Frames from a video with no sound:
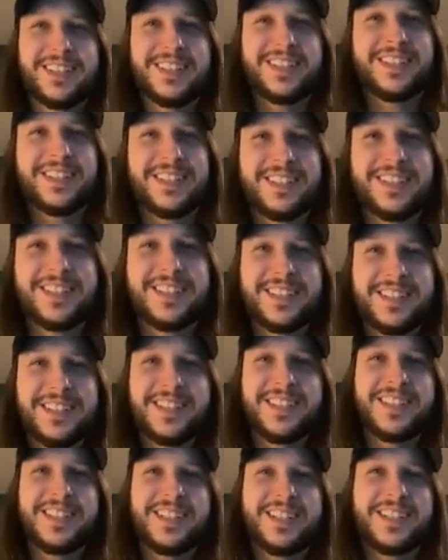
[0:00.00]

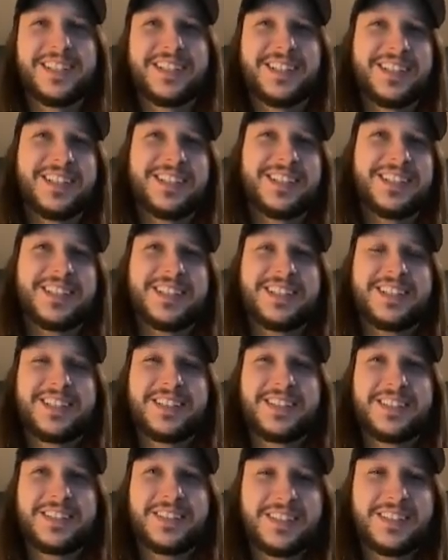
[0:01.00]

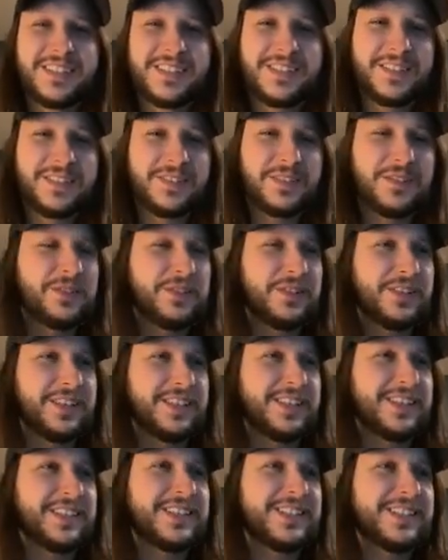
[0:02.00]

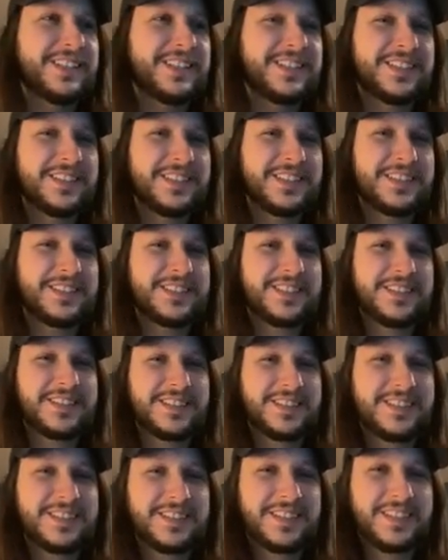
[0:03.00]

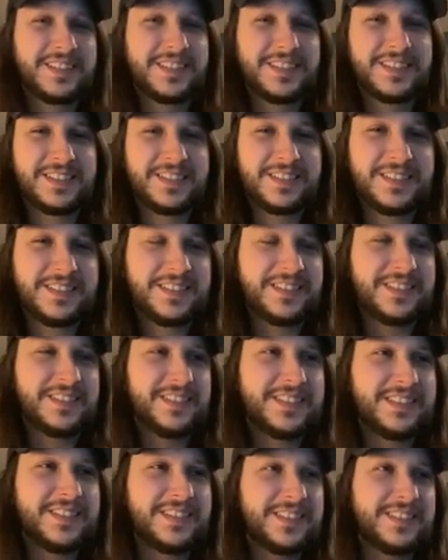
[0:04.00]

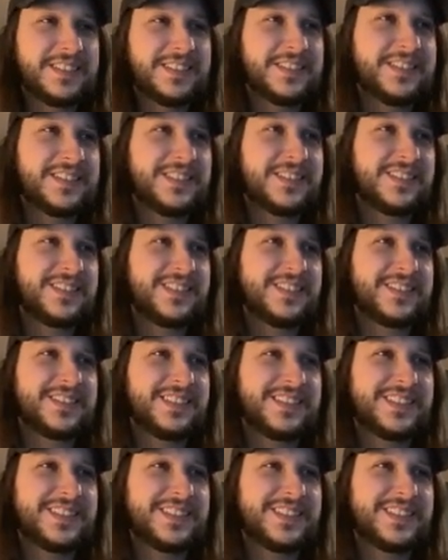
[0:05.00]
(not speaking)